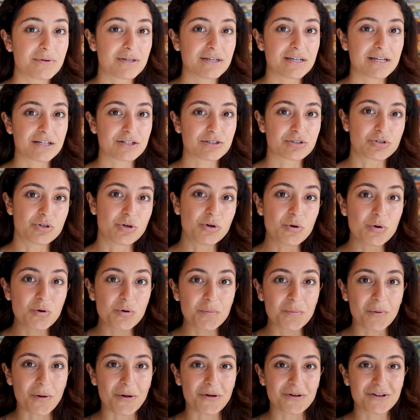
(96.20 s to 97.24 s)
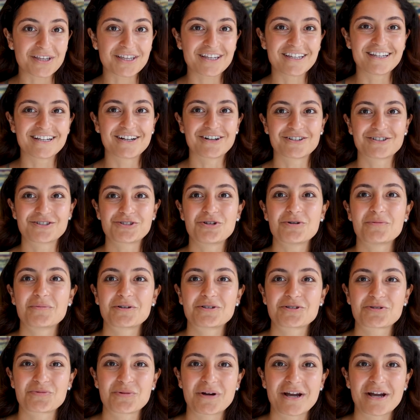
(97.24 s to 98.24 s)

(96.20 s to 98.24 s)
being too bulky or too much